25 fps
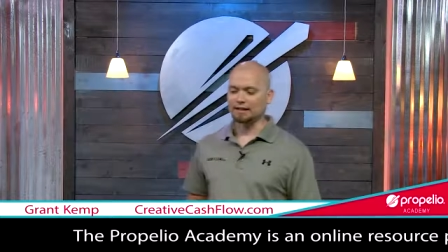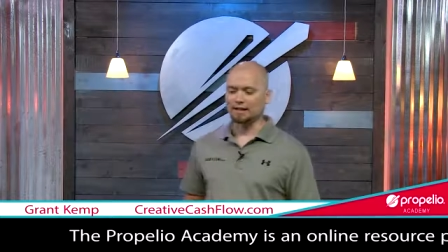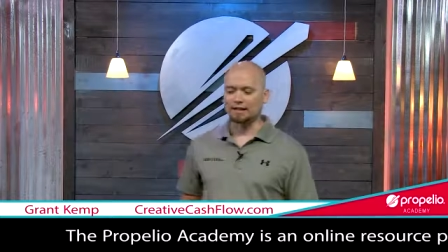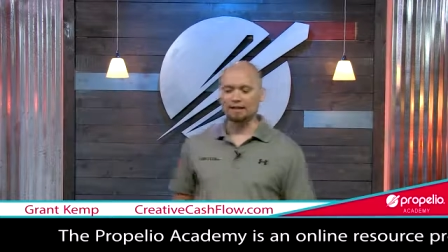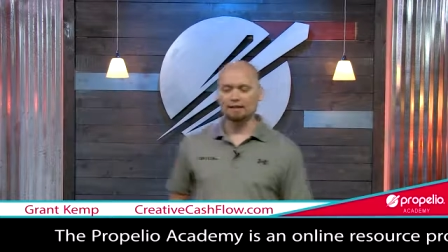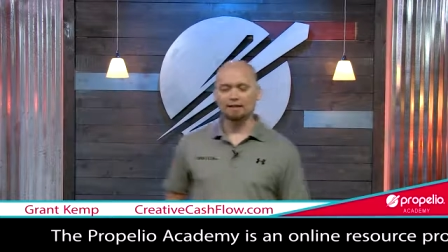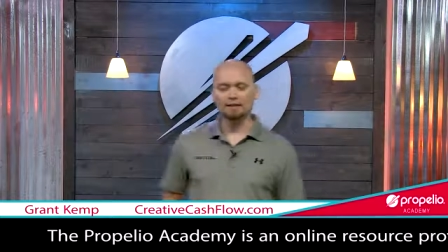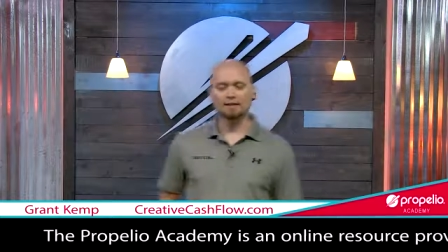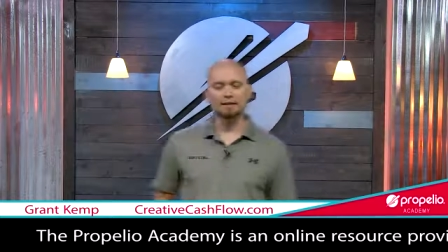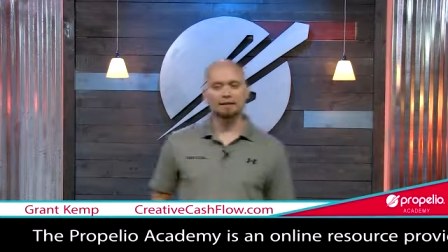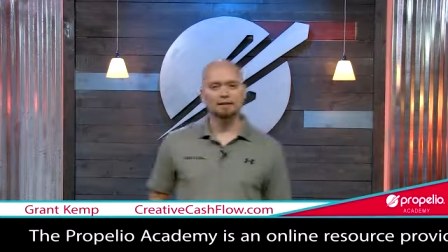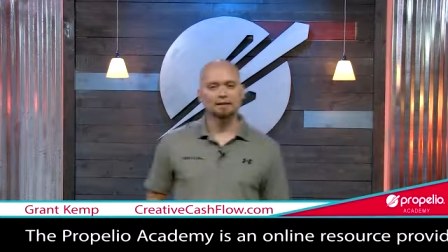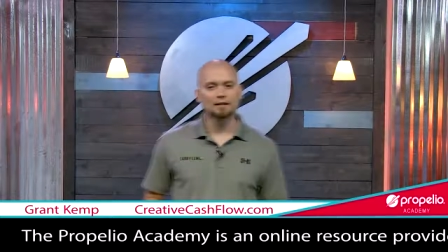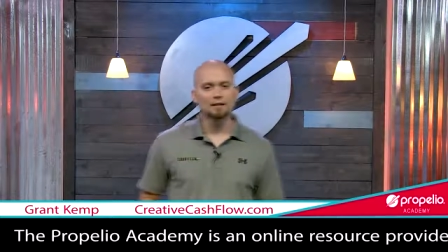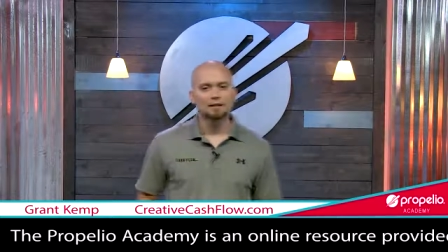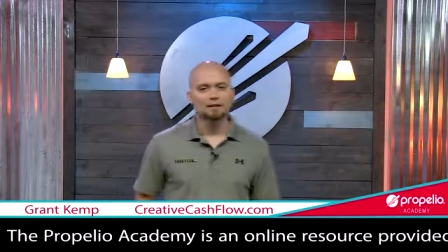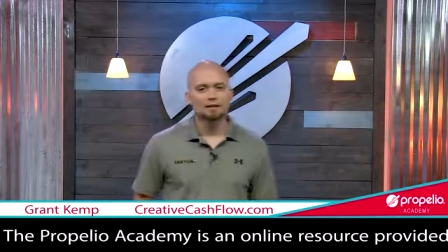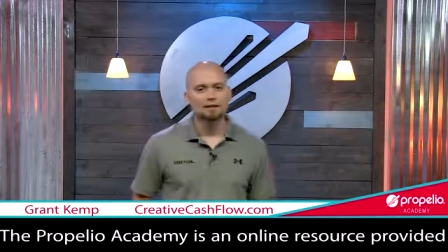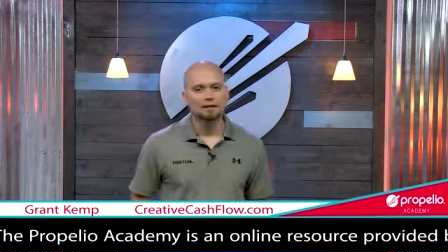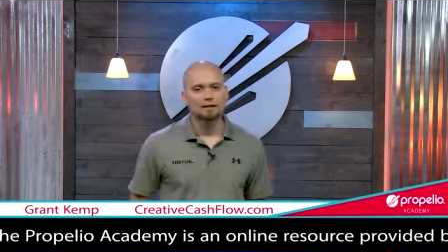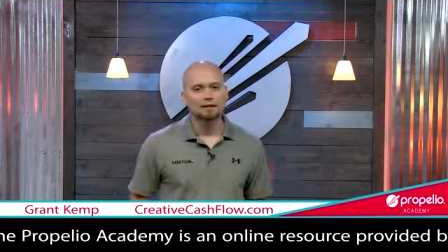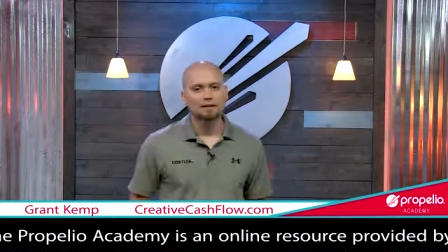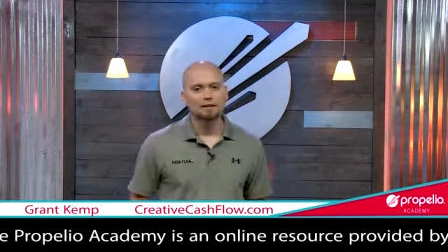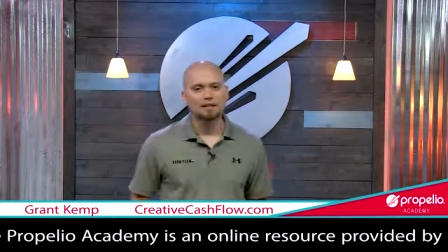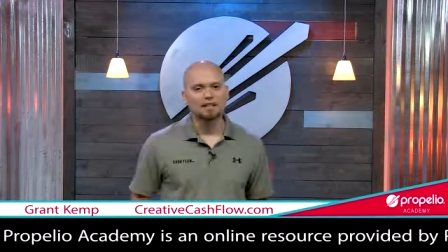this
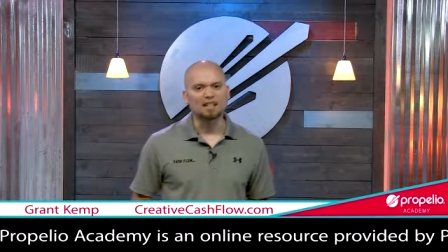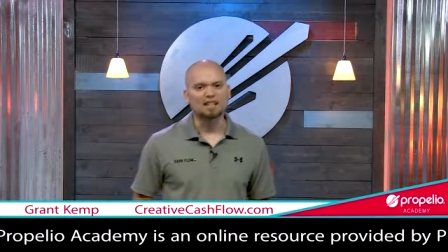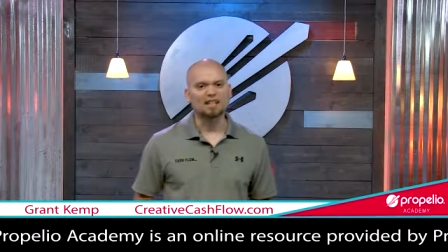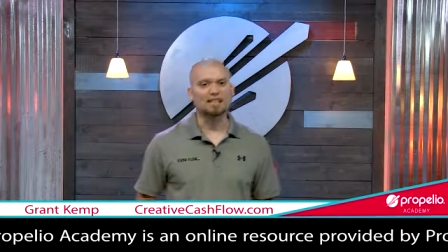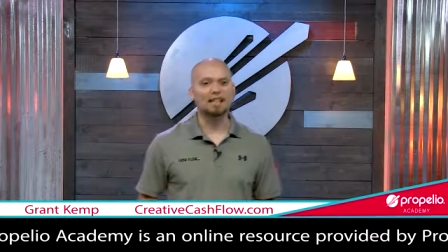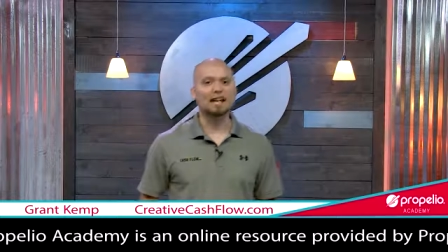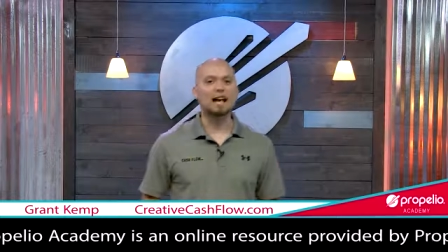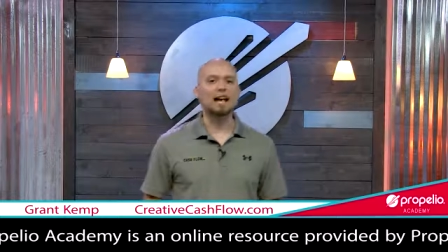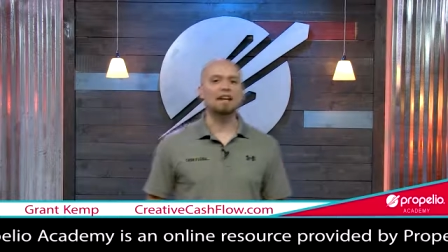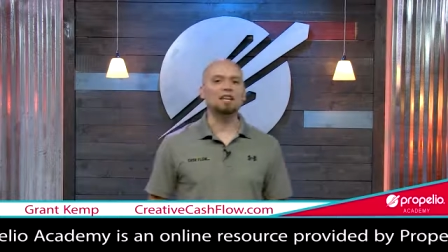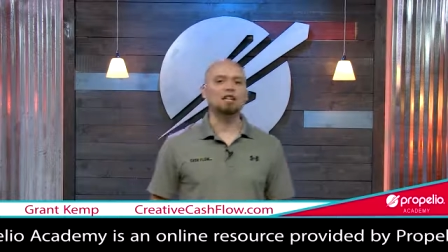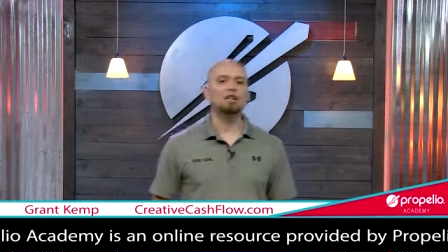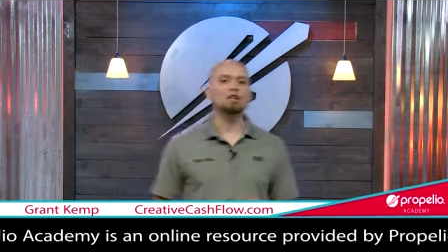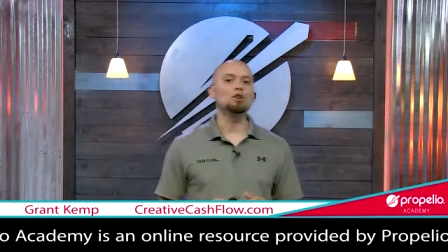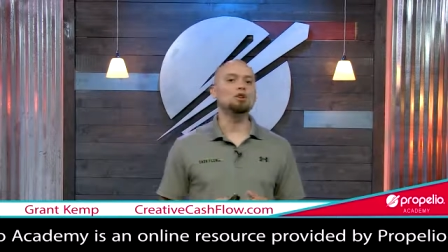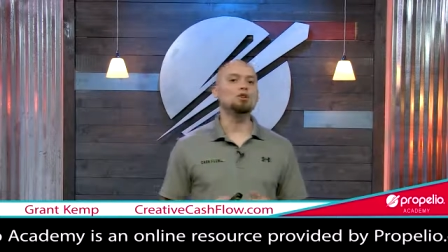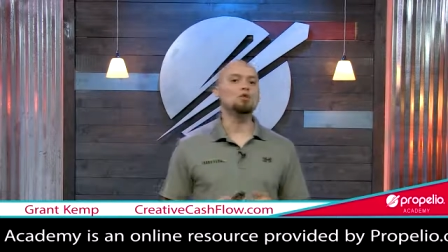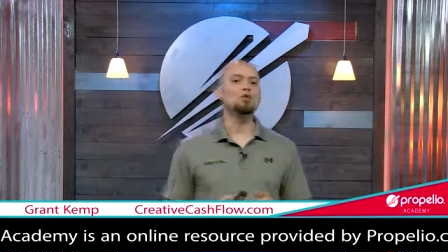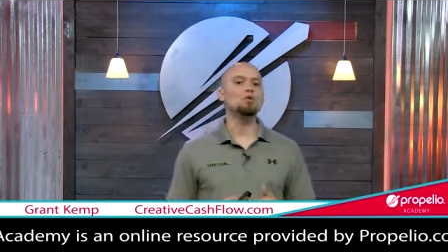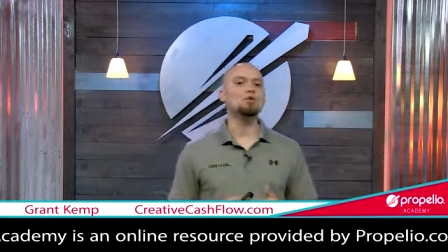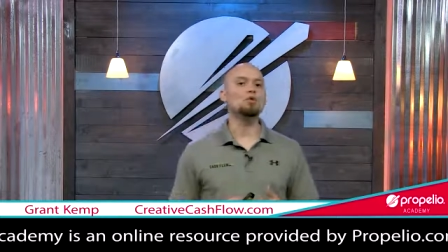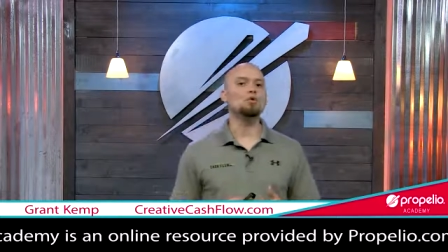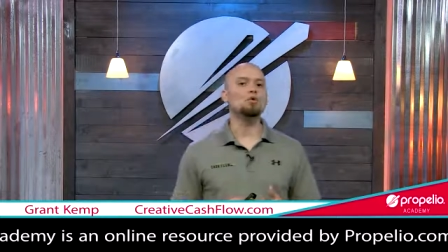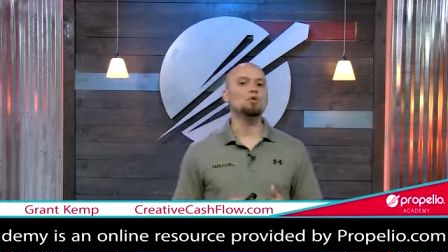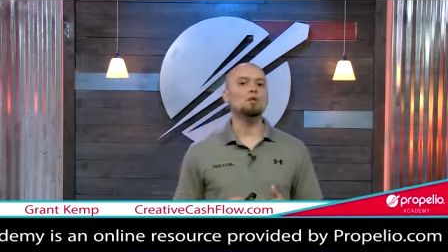is that
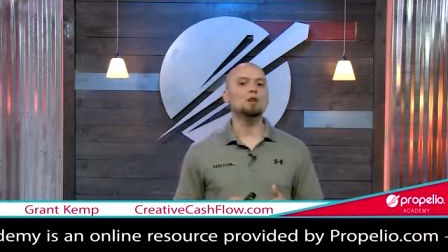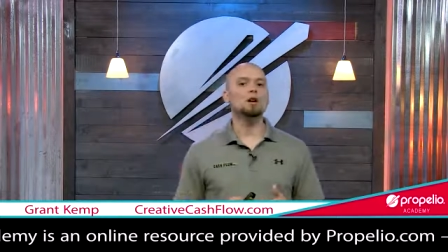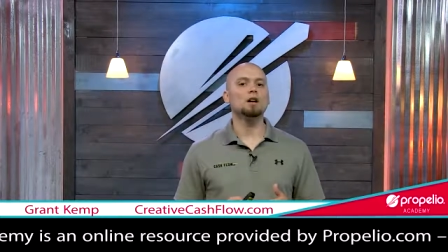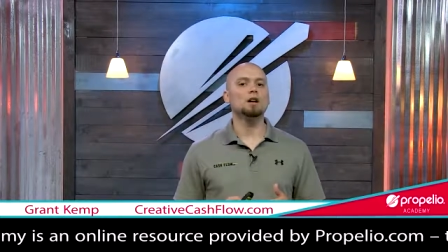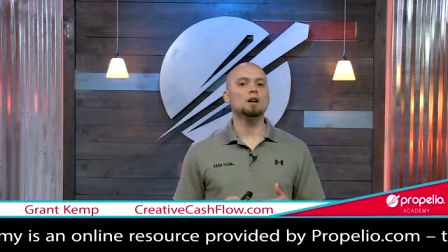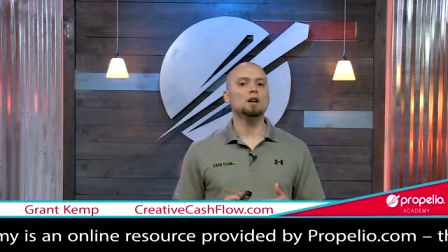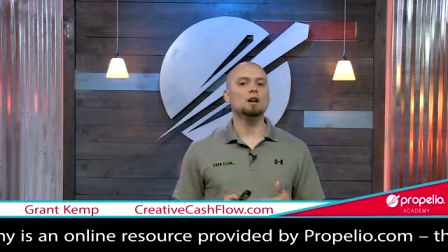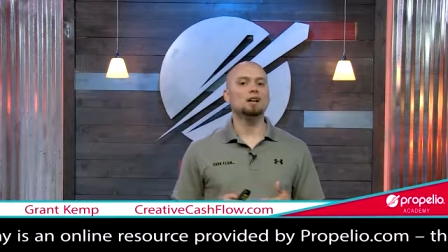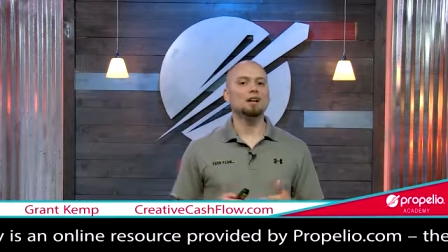you